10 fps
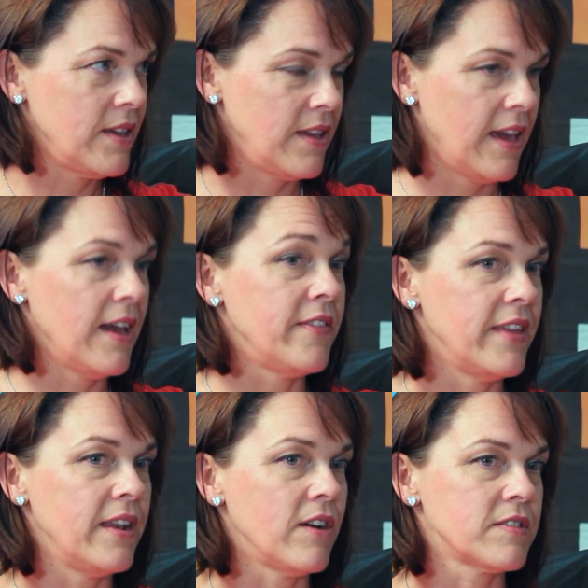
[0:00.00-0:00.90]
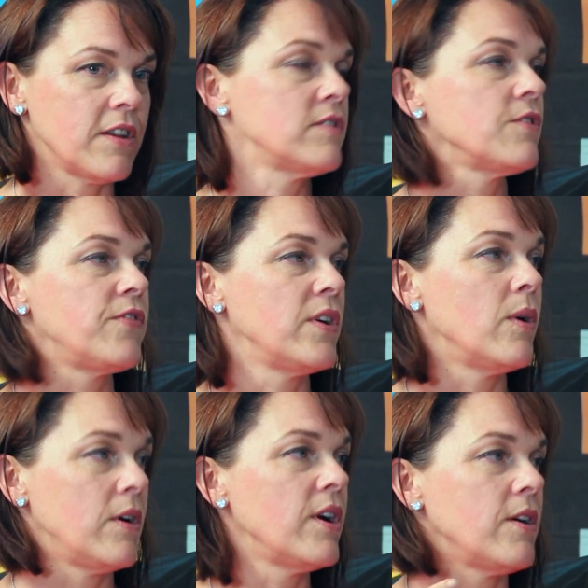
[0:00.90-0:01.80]
Yeah, and then I started to
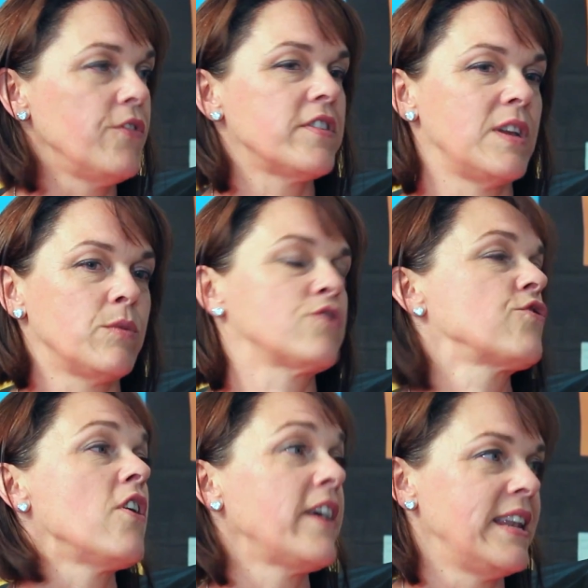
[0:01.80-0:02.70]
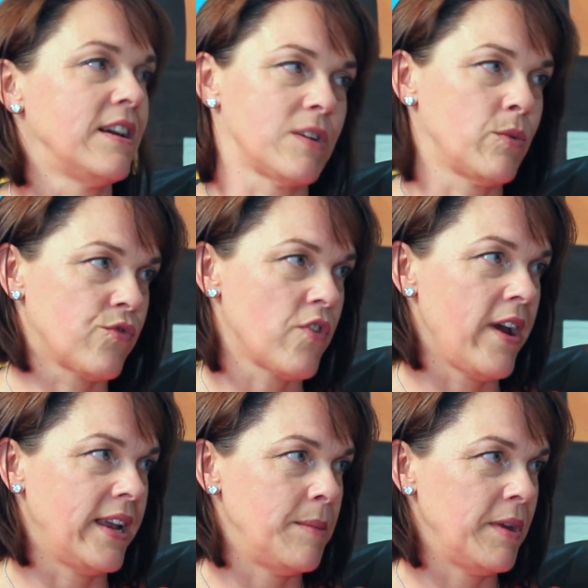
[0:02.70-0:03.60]
feel, obviously I was crying as I was
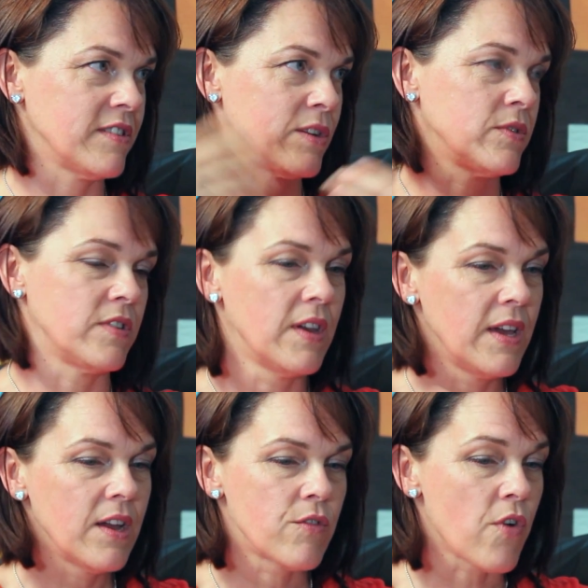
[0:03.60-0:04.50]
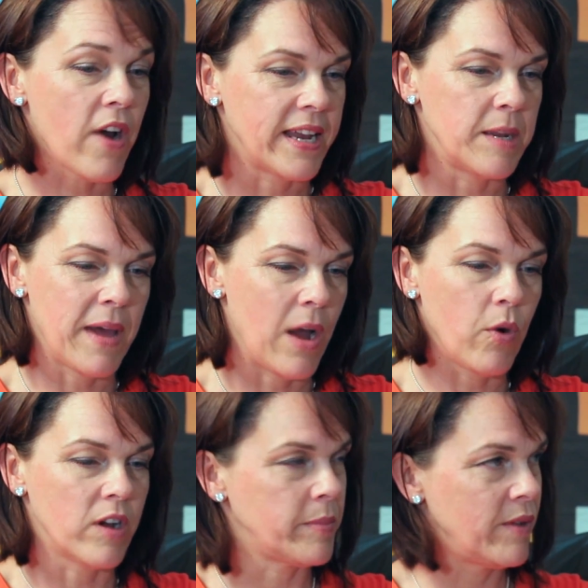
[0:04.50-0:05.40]
writing it because I was writing about
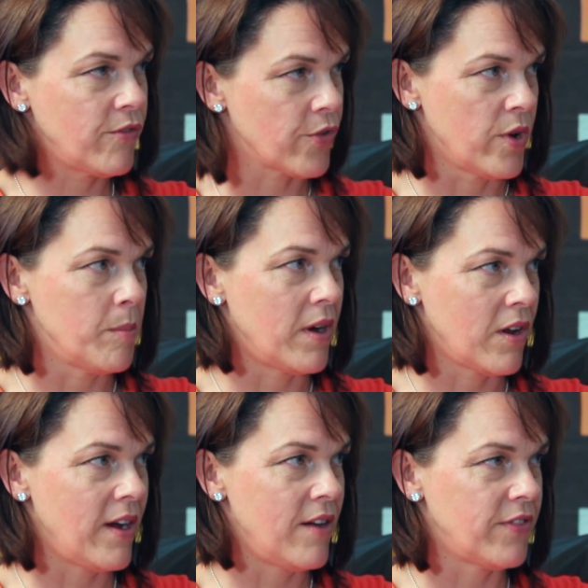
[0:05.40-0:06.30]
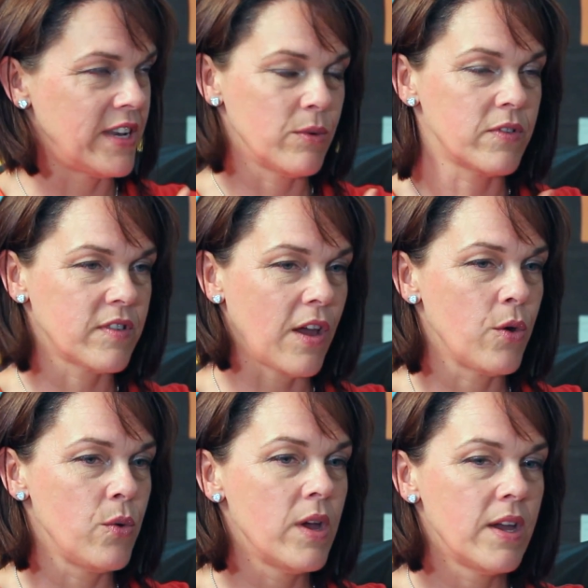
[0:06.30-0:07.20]
what I'd been through in my life. And it was
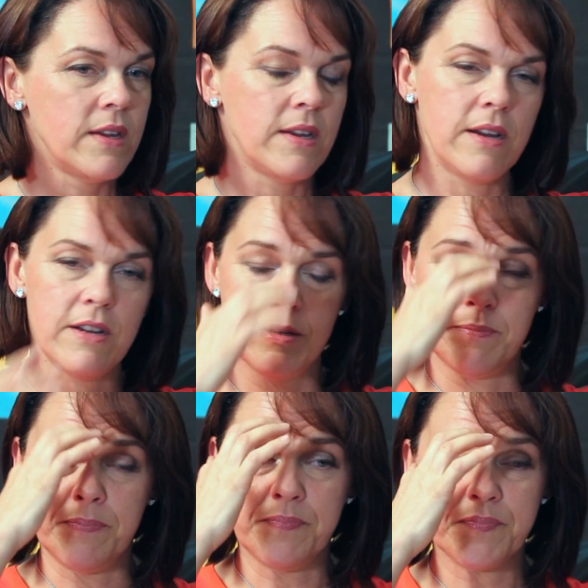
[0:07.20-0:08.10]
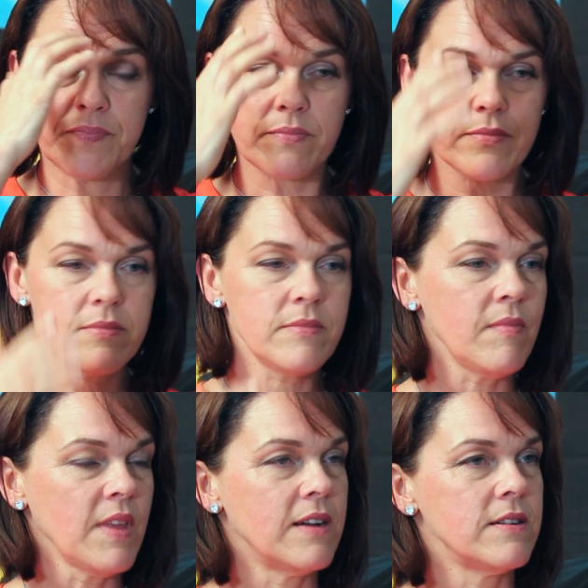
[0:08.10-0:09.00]
so, I
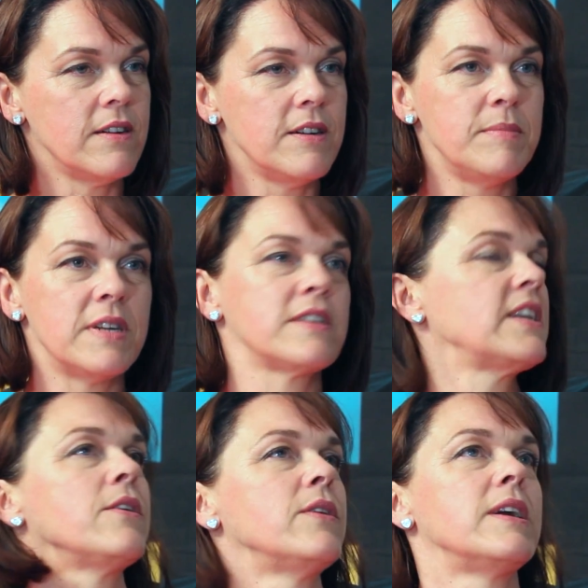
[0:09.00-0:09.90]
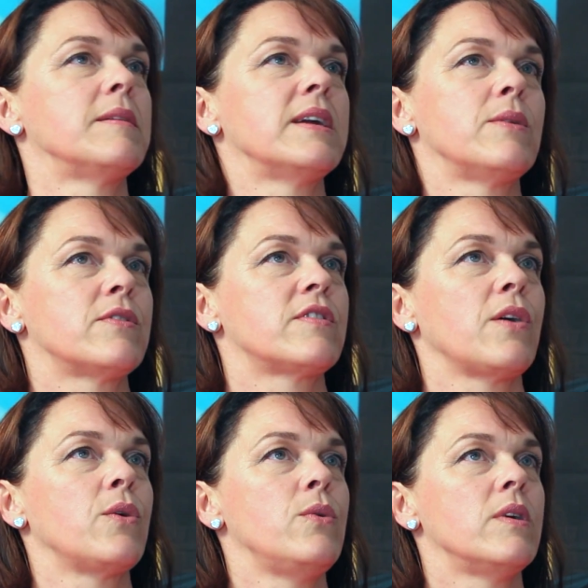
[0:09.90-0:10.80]
don't know, it was
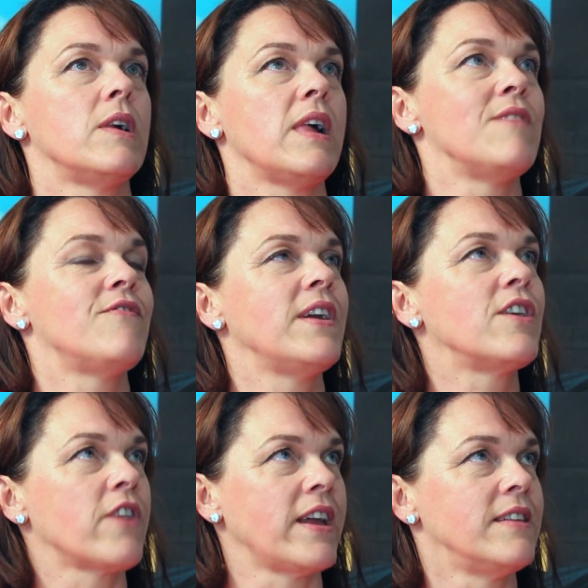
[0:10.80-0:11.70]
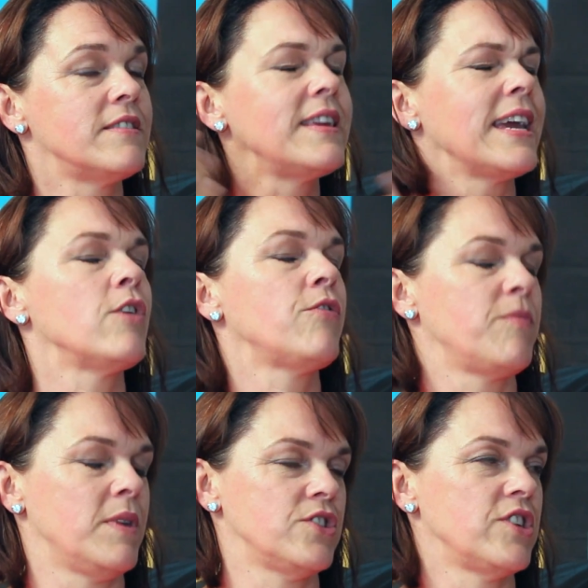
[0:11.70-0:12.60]
so invigorating to get it off
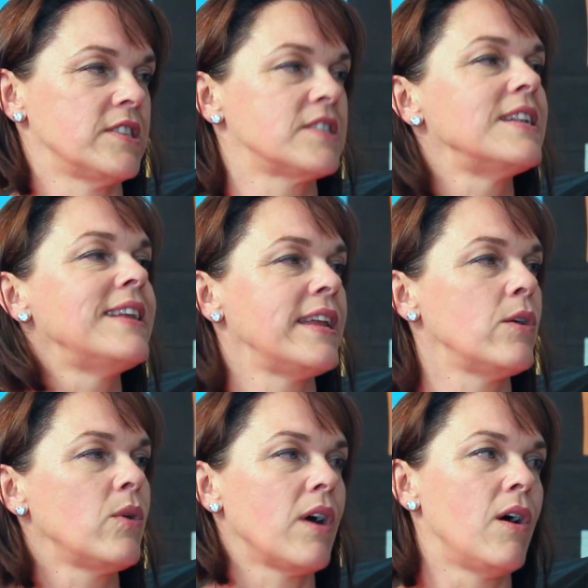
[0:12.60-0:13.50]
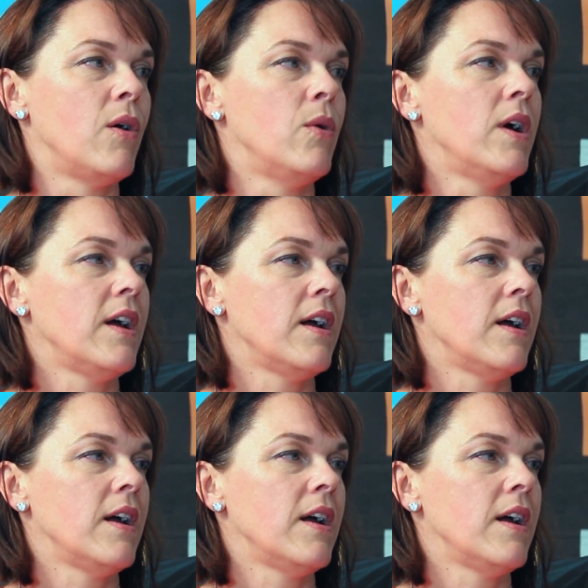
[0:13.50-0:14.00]
of my chest, to let it all go.